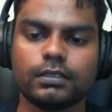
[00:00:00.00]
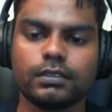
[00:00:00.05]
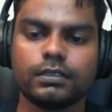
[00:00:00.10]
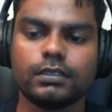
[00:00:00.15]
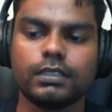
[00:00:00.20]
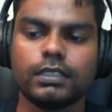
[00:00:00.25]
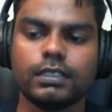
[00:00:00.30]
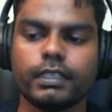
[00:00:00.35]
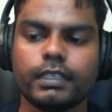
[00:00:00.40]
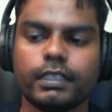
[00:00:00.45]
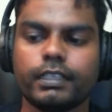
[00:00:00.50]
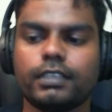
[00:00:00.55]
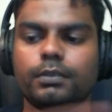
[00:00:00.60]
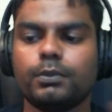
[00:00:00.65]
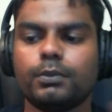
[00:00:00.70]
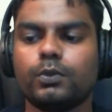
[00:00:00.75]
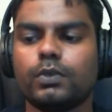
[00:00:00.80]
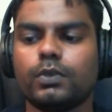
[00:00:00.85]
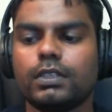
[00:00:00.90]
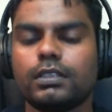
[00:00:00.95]
so you think
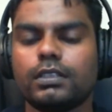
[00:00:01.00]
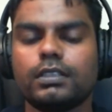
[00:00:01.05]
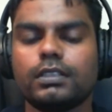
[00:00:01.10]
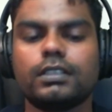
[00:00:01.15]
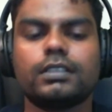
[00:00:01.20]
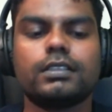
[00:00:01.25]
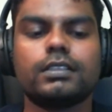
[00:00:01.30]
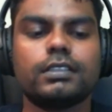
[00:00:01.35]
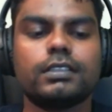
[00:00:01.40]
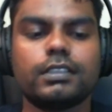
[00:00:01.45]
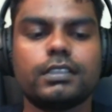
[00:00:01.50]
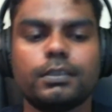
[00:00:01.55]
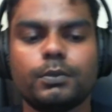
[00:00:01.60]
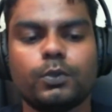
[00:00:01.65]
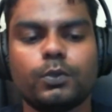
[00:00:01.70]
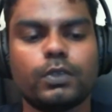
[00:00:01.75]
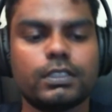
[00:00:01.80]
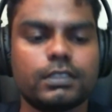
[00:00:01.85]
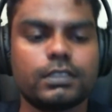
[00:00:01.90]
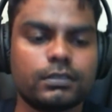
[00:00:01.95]
like I
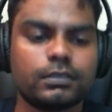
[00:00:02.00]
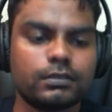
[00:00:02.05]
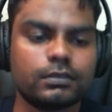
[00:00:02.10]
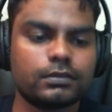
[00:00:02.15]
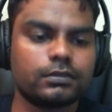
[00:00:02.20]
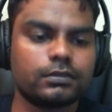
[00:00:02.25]
guess random question,